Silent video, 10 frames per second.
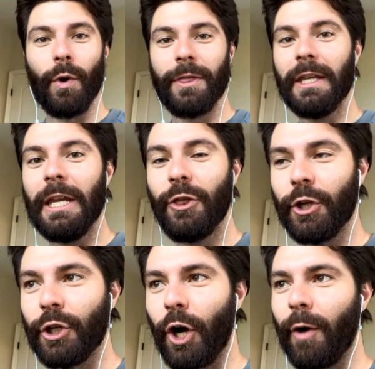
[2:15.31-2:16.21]
With
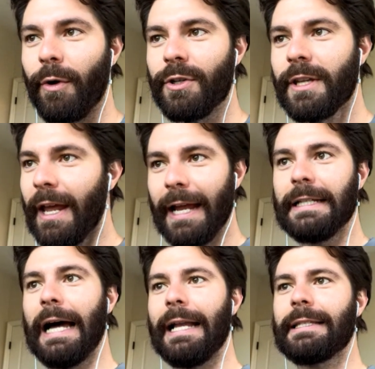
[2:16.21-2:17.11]
Ethan Garbers
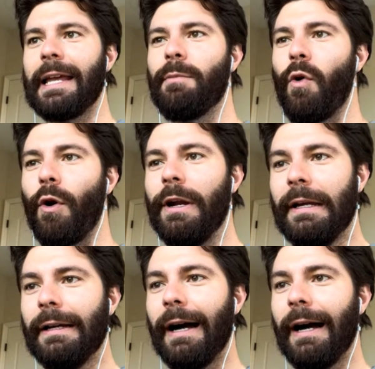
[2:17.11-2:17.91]
and Dante Moore.